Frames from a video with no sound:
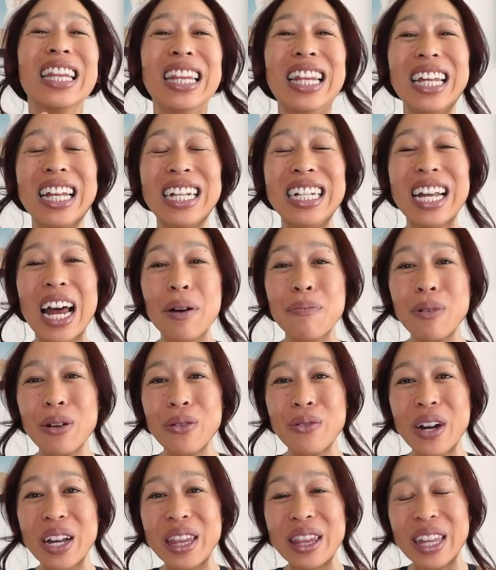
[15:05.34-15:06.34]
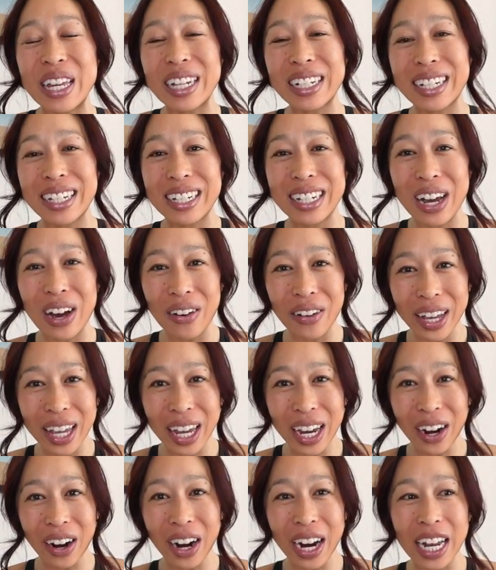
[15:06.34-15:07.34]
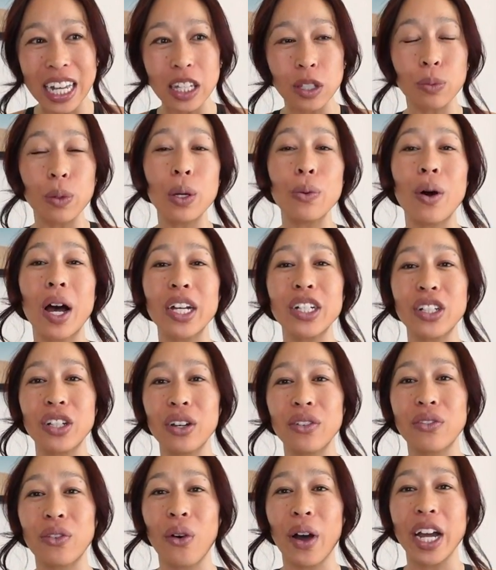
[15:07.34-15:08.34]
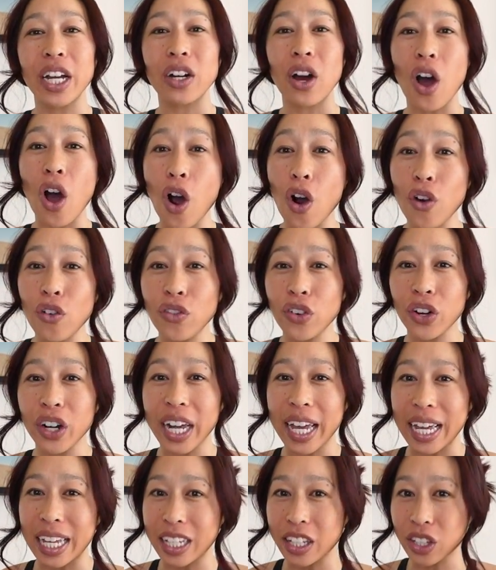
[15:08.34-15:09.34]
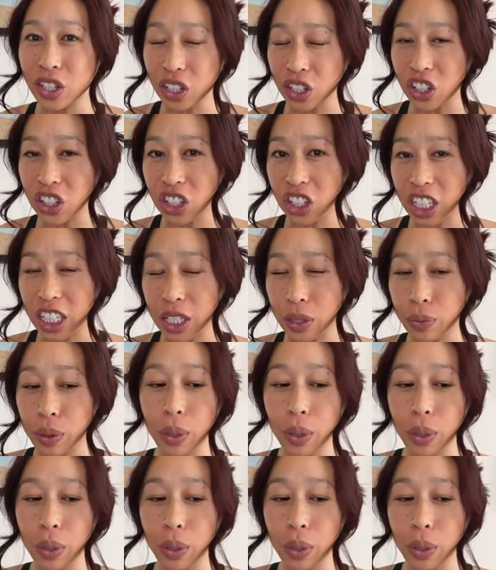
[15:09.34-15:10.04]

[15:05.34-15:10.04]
The number one thing to know here is we want to avoid overexertion.